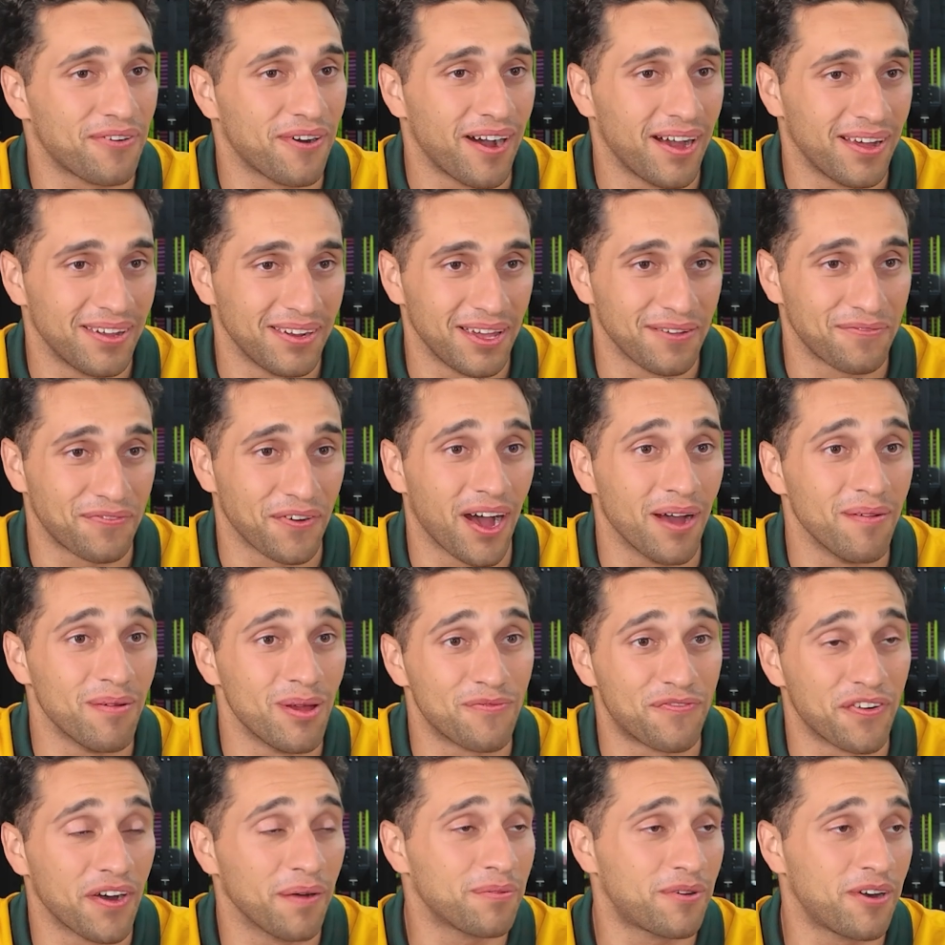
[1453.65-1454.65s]
fight. If
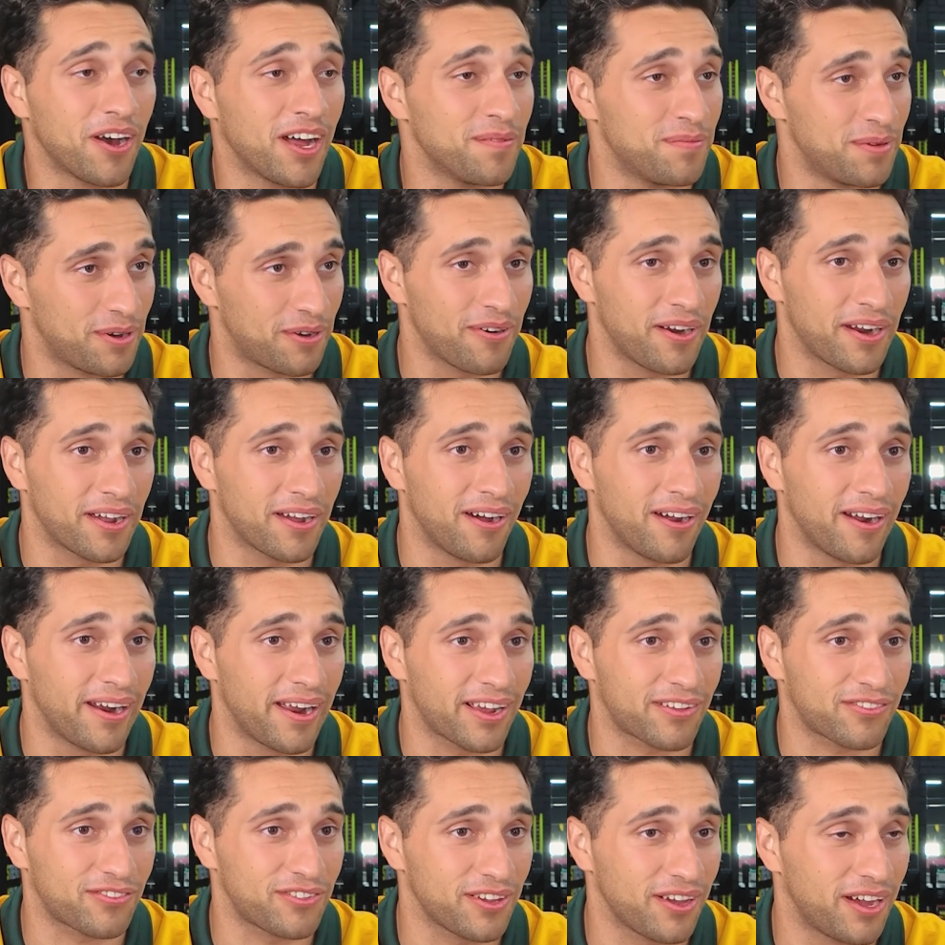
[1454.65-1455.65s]
I'm Conor
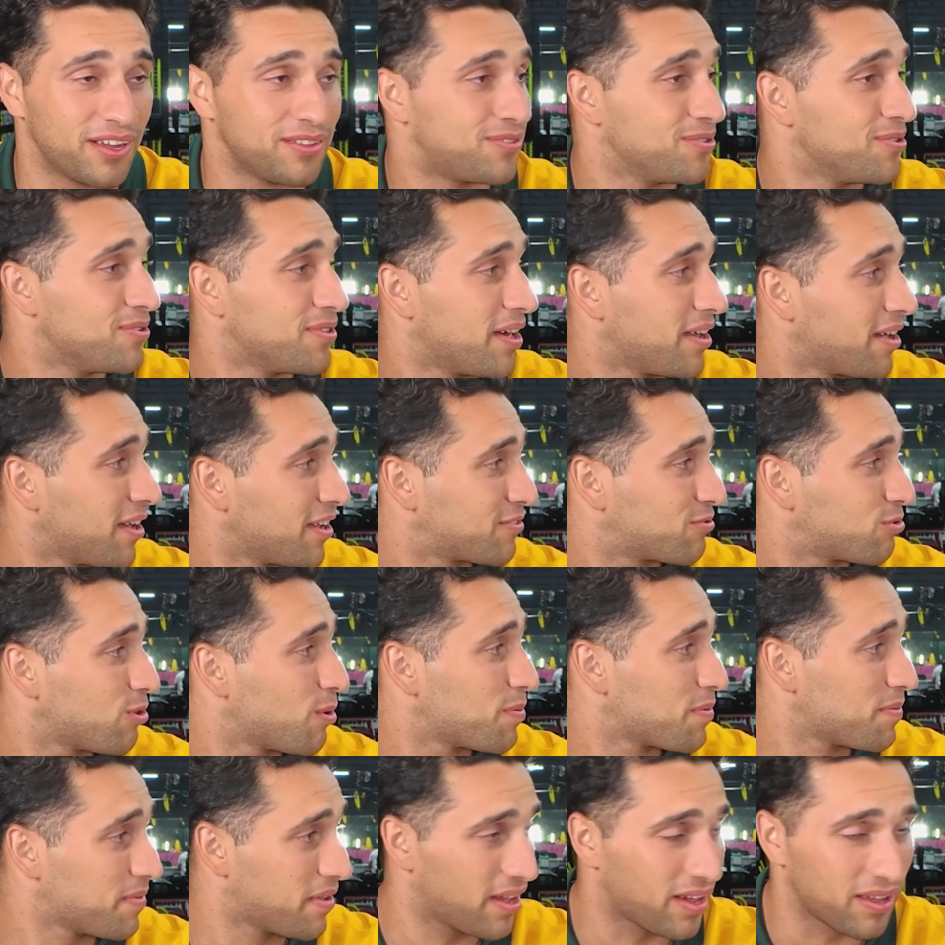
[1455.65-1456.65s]
McGregor, I do that. I
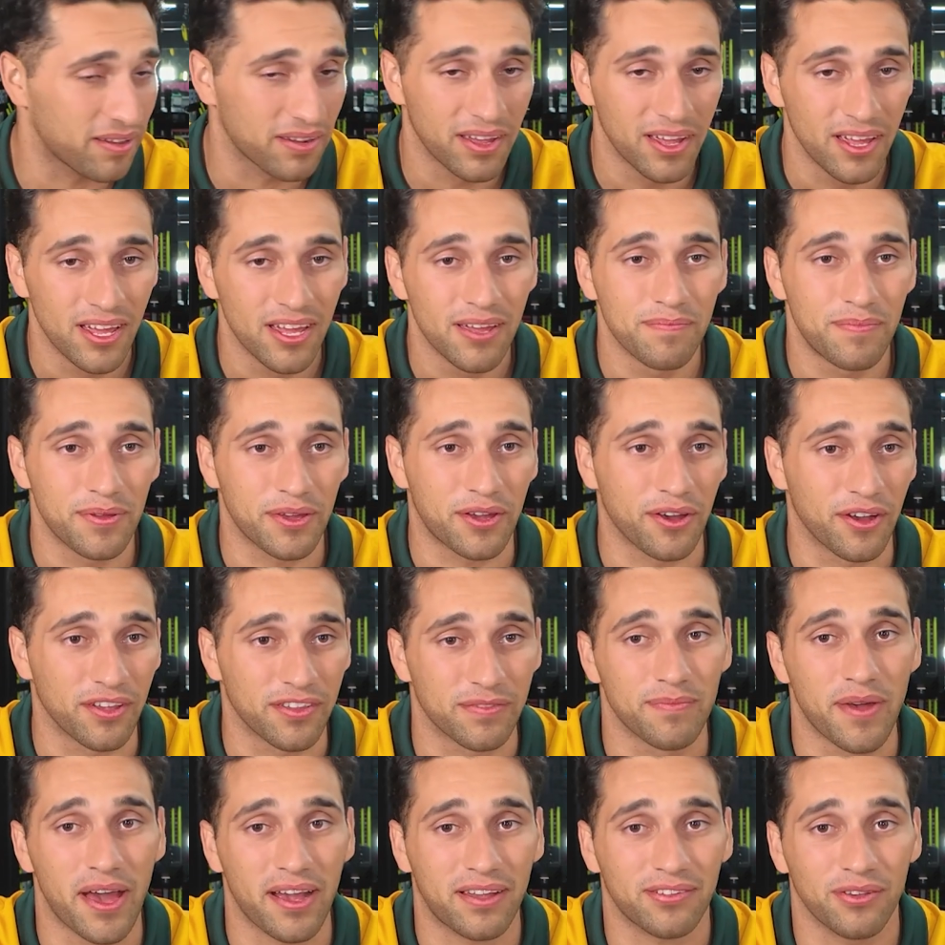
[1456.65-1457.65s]
swap him out
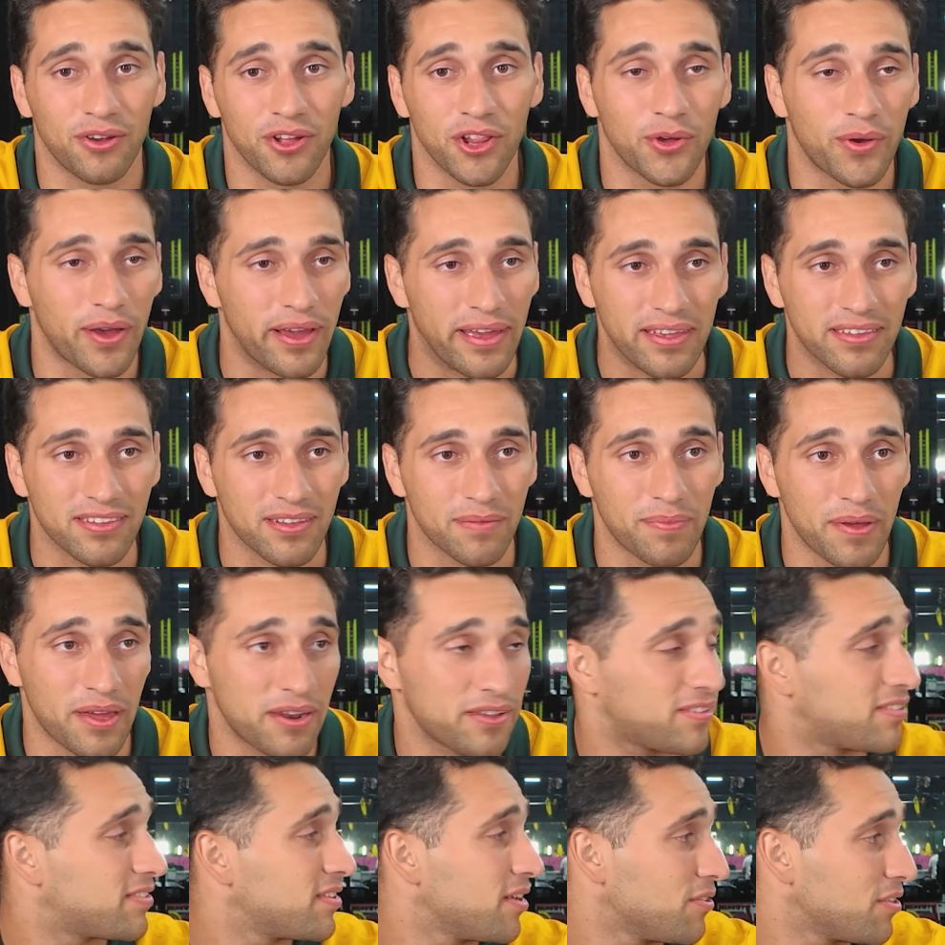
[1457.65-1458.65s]
because Max Holloway is a
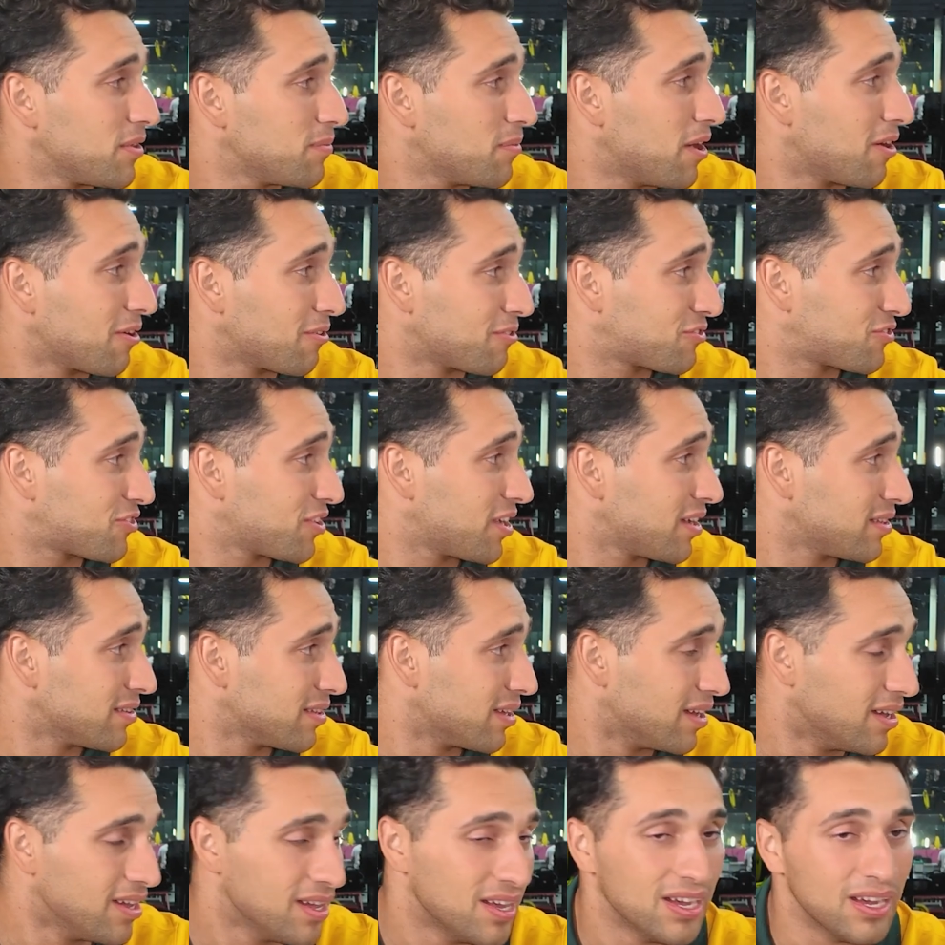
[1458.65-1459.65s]
better sell than Michael
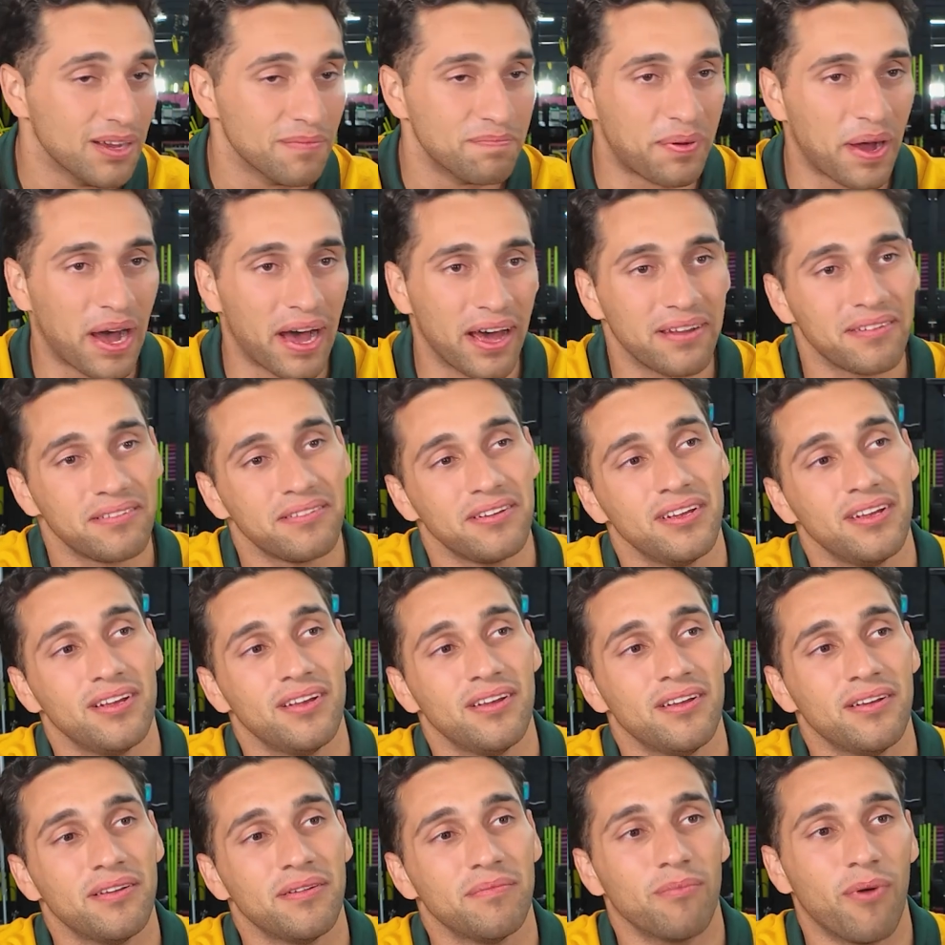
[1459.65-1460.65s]
Chandler. But
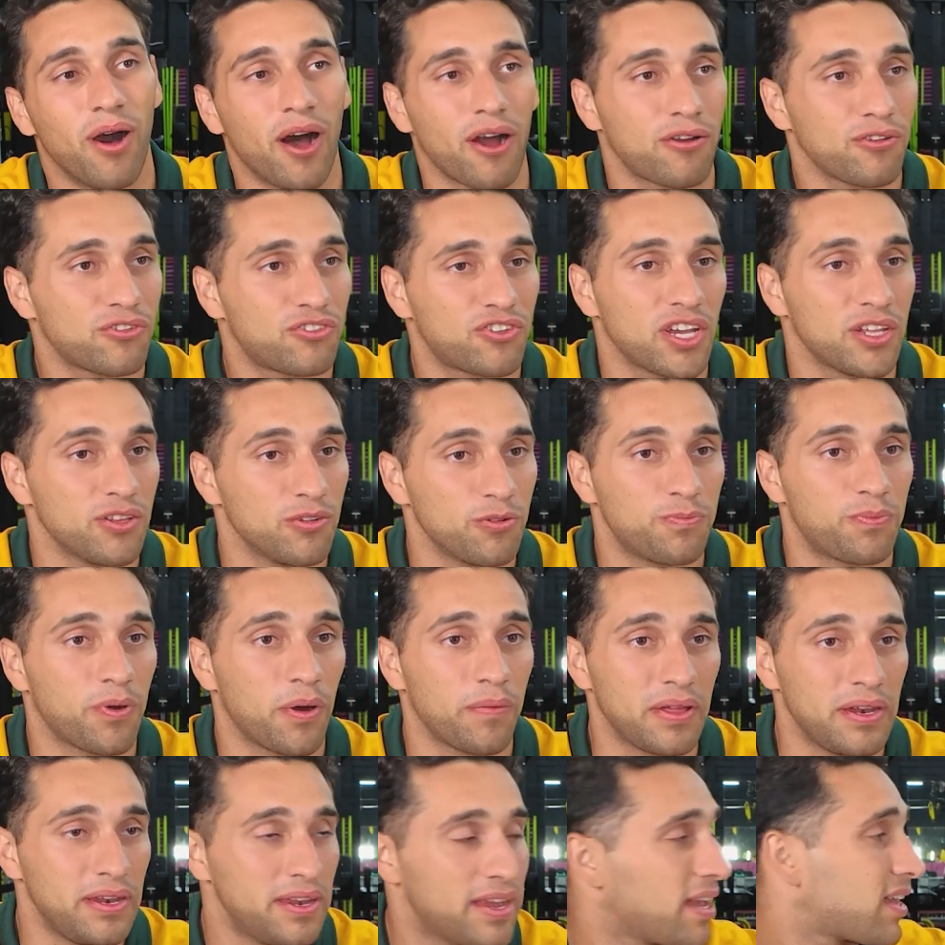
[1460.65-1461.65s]
Michael Chandler would
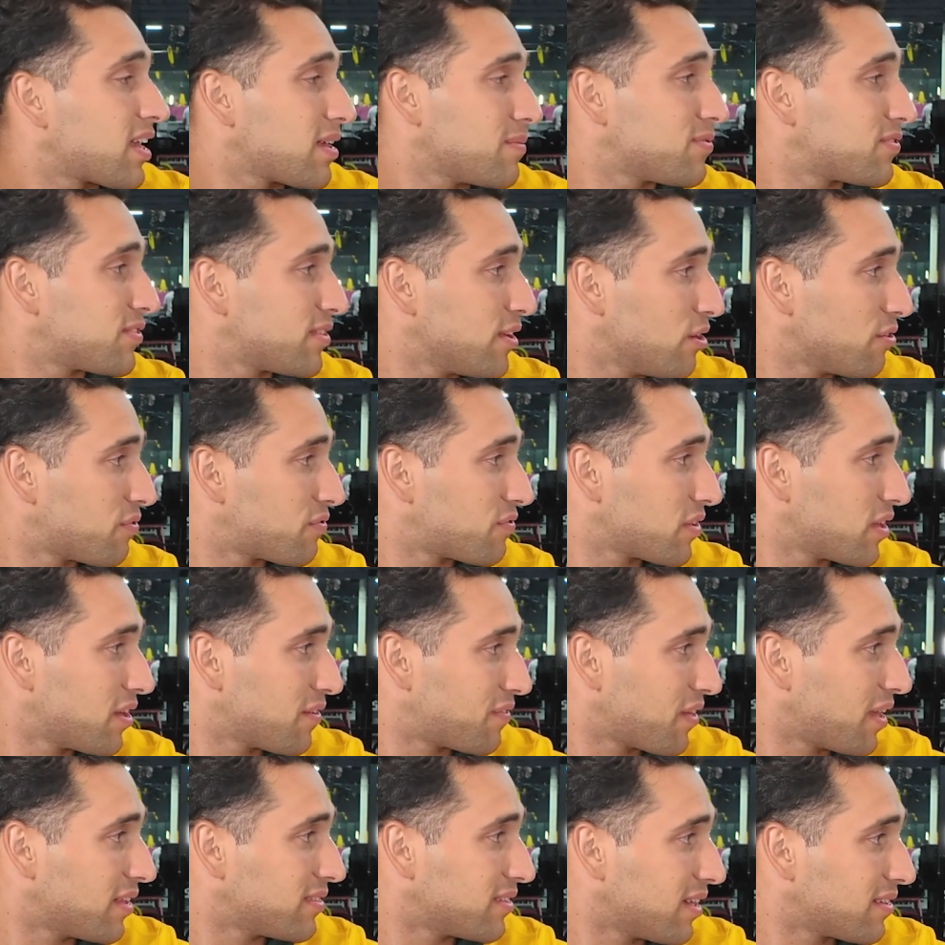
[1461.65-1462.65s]
probably neck himself
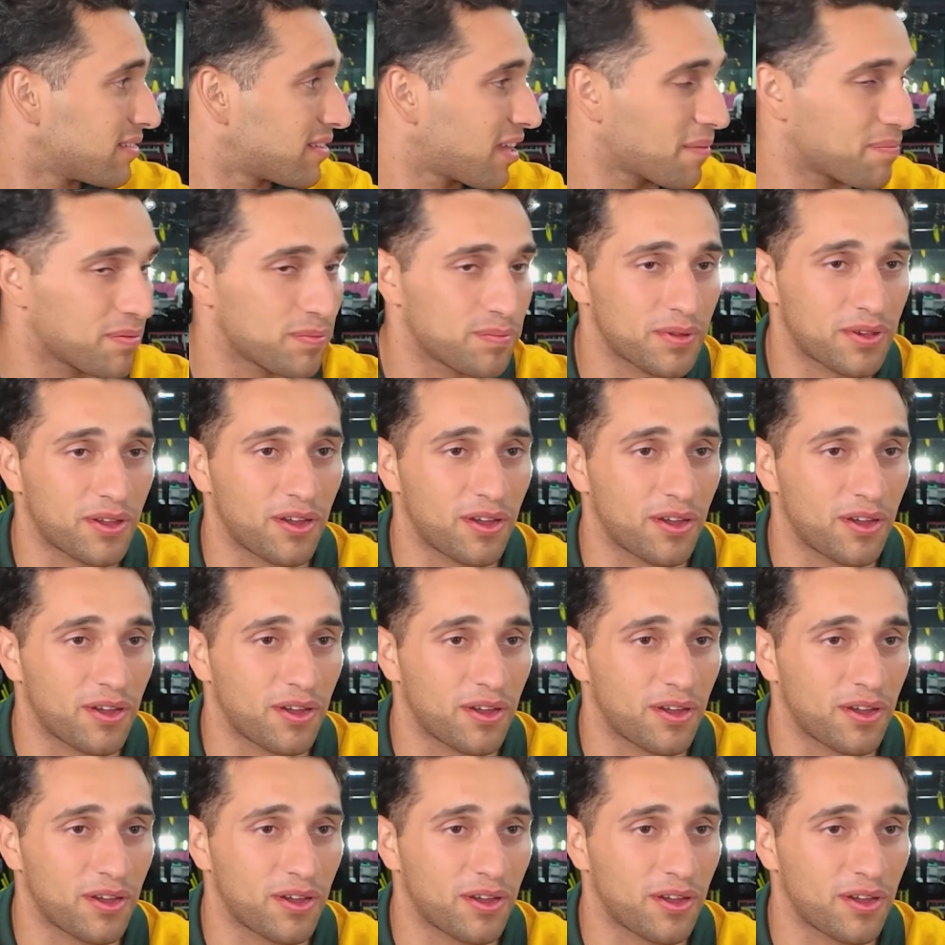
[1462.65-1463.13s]
if that does happen